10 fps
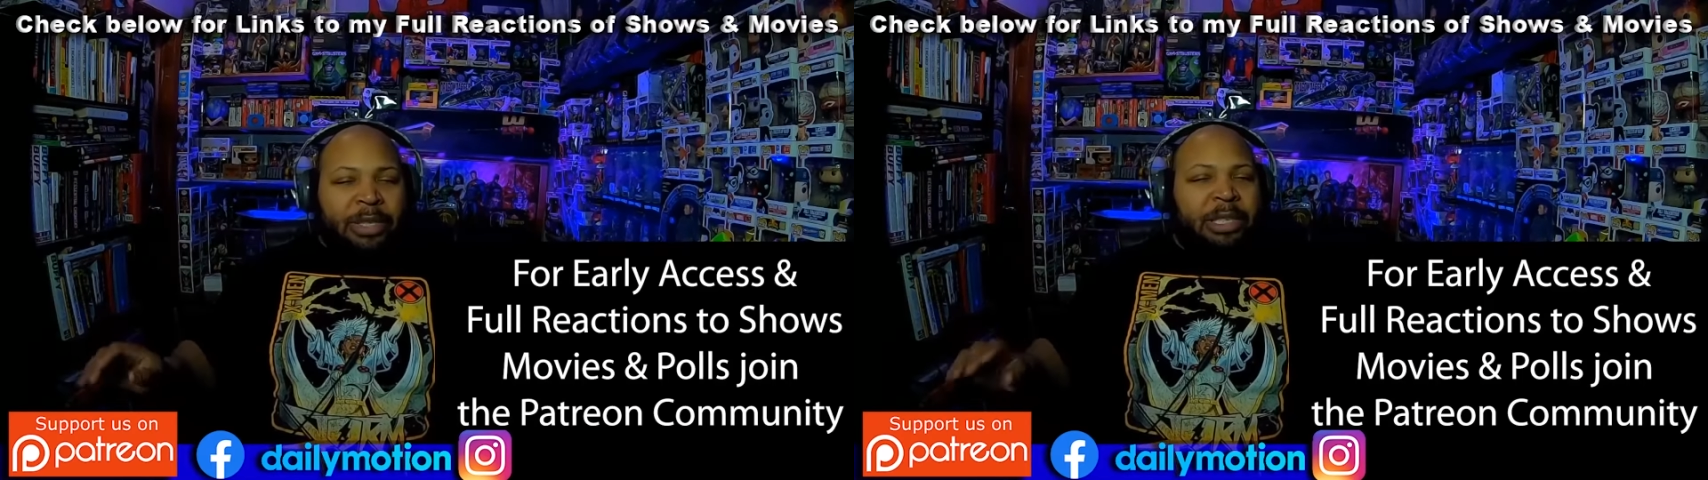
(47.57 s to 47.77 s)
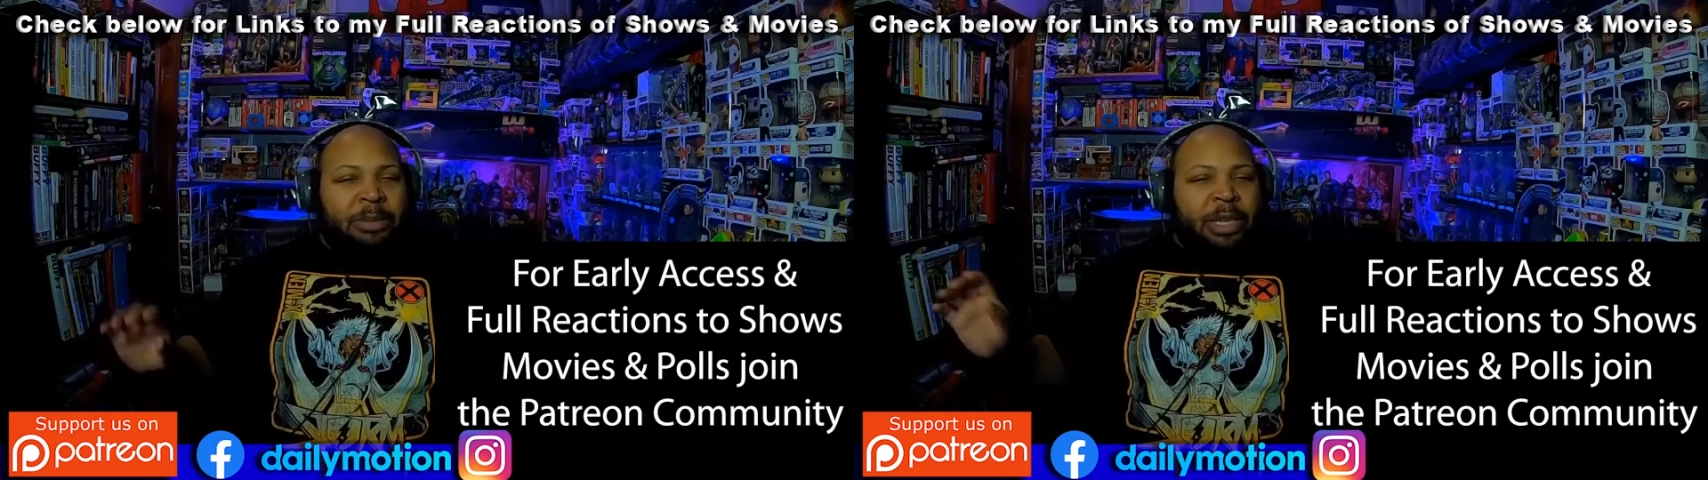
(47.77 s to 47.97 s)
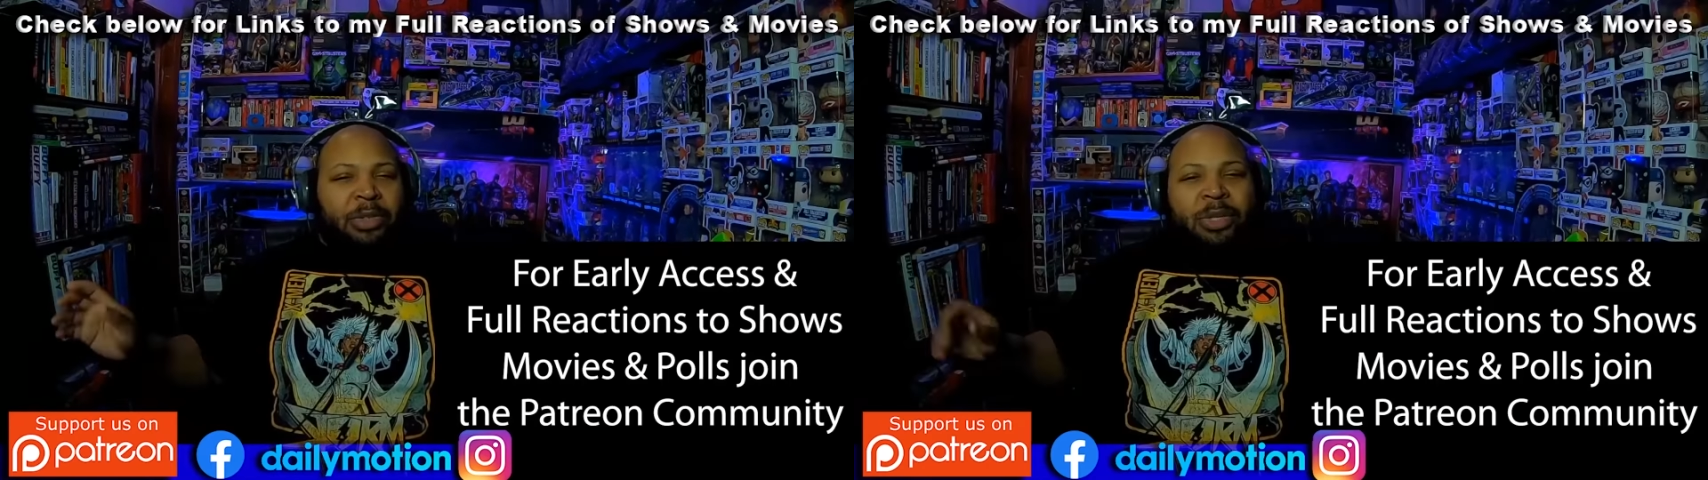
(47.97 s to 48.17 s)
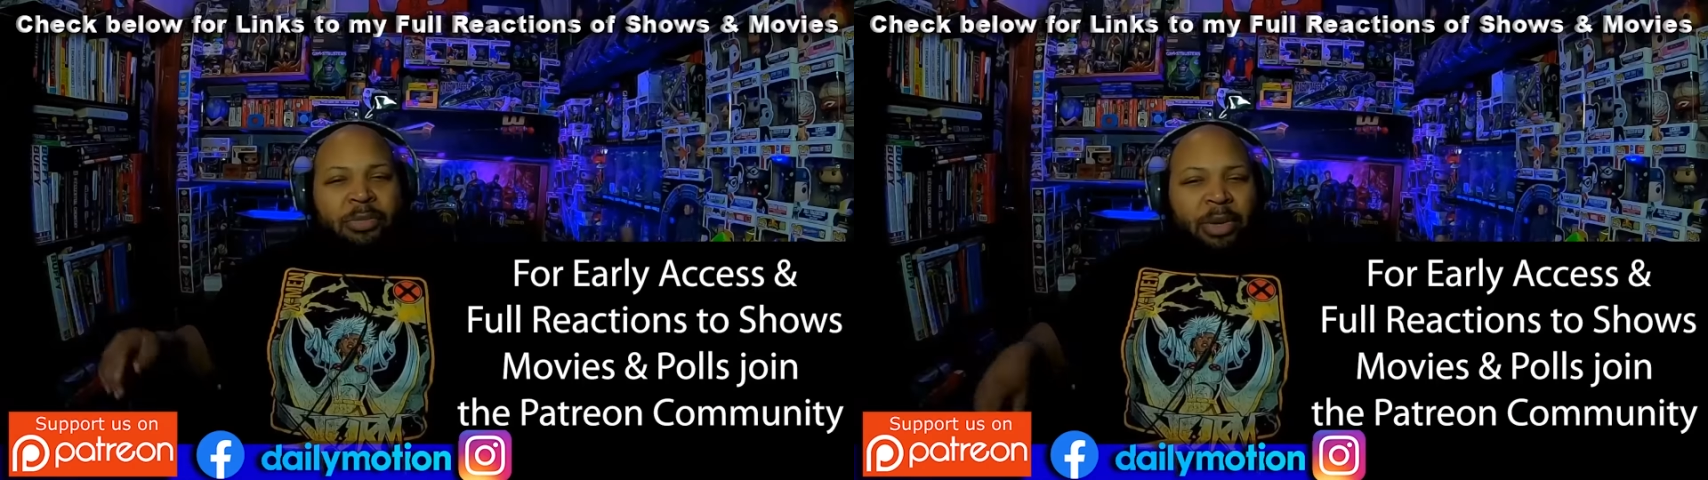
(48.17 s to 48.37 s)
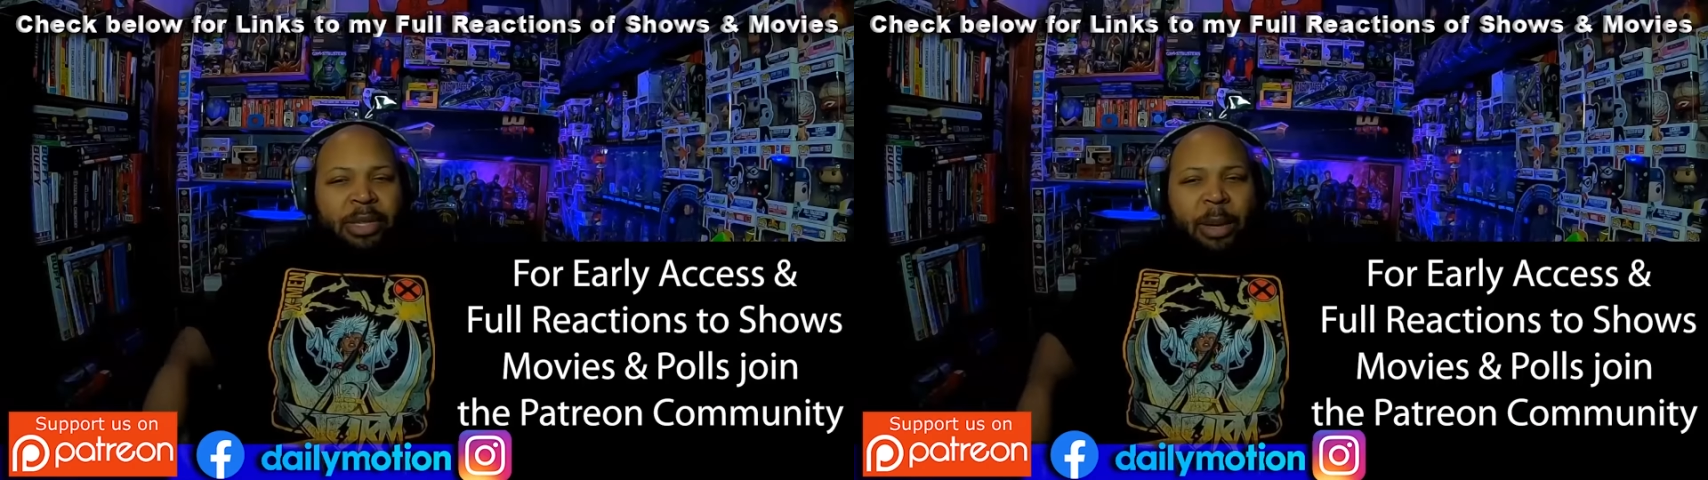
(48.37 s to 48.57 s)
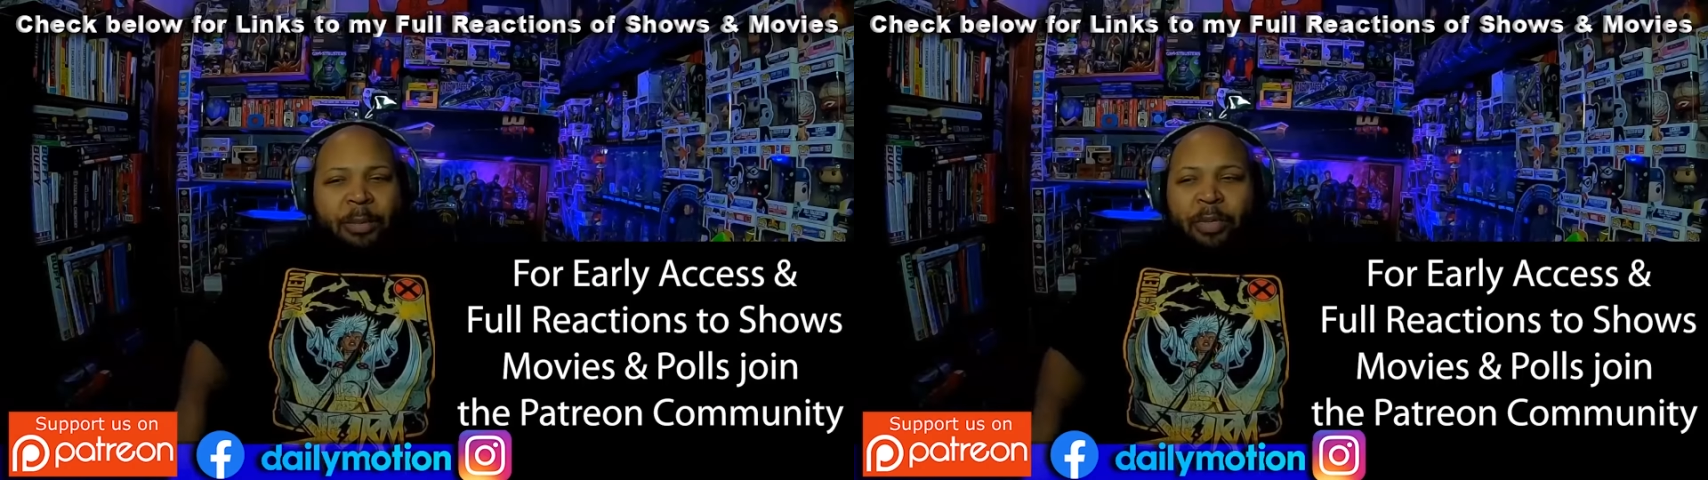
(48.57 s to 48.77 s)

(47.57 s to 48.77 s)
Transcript: his sleep schedule and stuff like that."